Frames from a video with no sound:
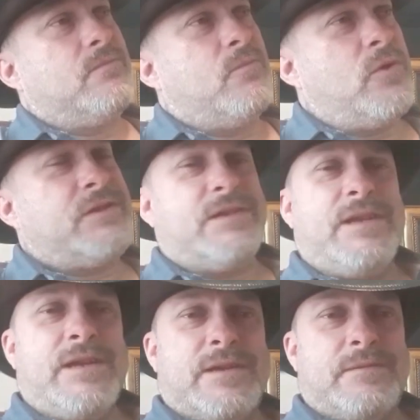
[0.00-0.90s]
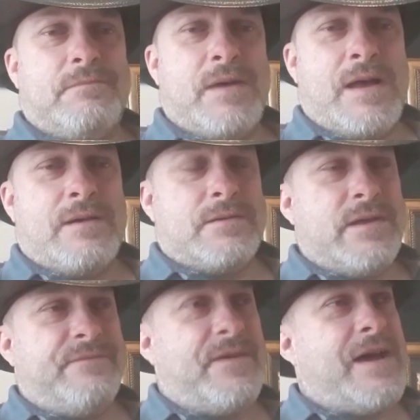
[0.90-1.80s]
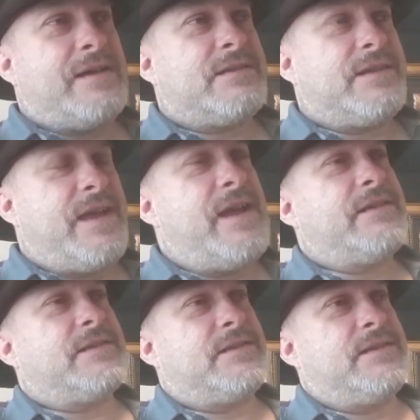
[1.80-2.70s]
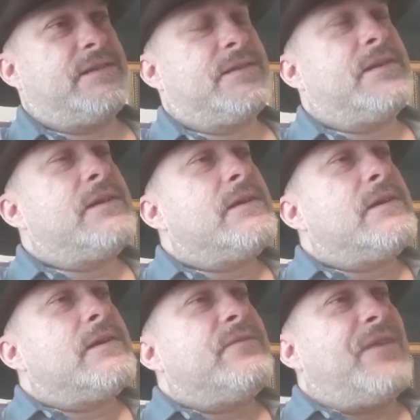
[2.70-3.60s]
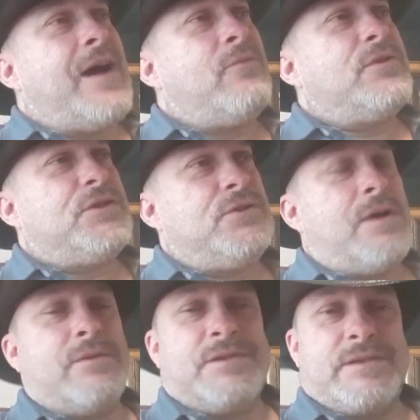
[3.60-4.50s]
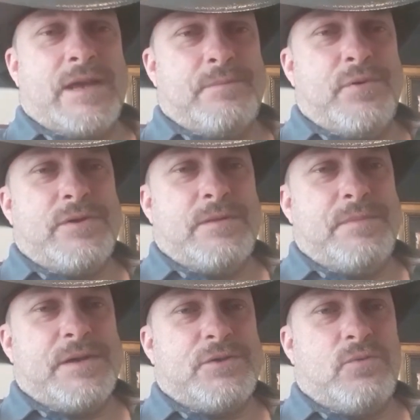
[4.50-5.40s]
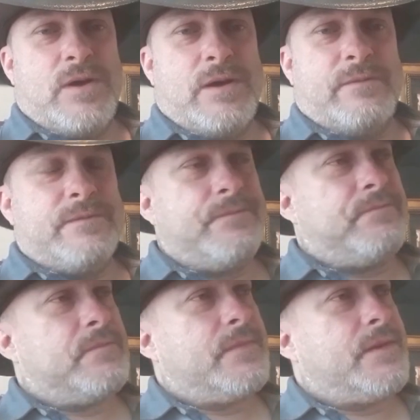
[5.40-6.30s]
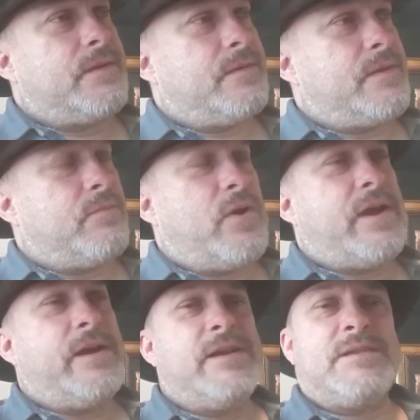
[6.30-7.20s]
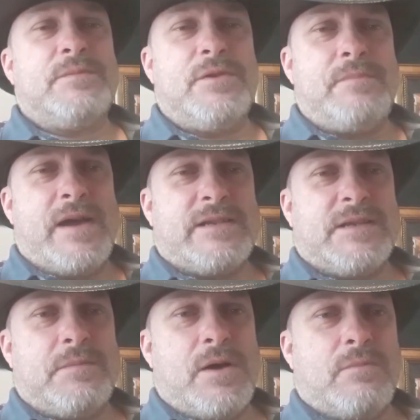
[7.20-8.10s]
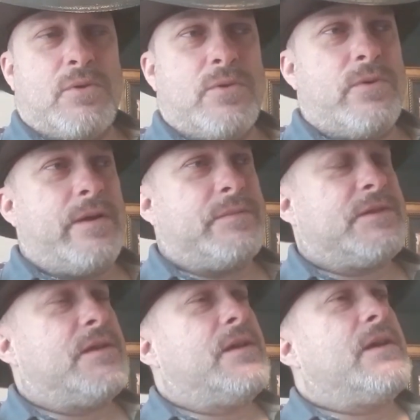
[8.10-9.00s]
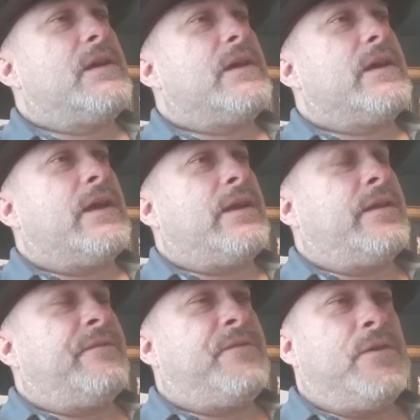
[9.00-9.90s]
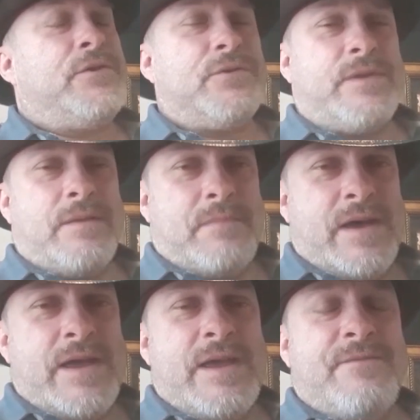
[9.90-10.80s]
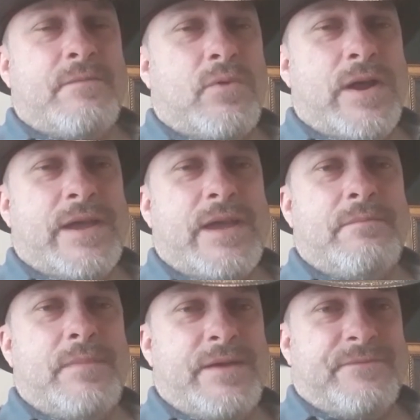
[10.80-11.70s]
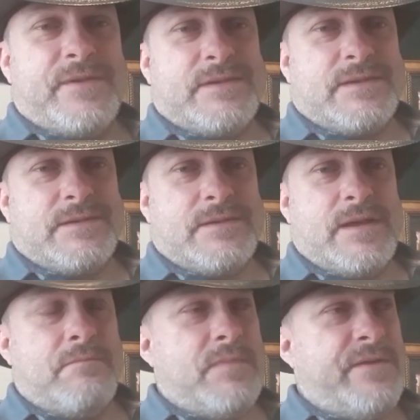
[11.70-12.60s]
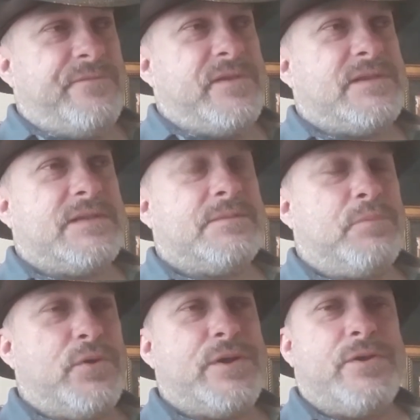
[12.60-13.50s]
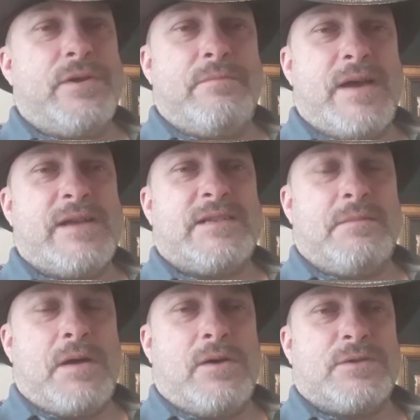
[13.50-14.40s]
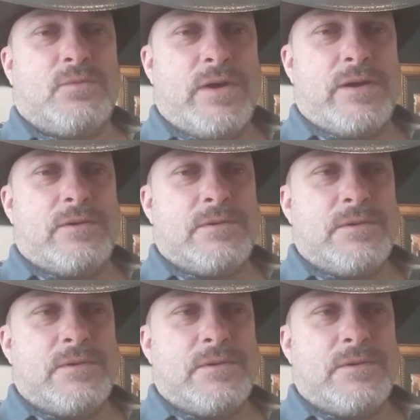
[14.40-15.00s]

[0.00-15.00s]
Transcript: once again, my advice to Kansas is, if I was you, I would stay put in the Big 12. They're bringing in some good basketball programs. And in the future, they may even bring in Memphis. And Memphis is pretty good in basketball as well.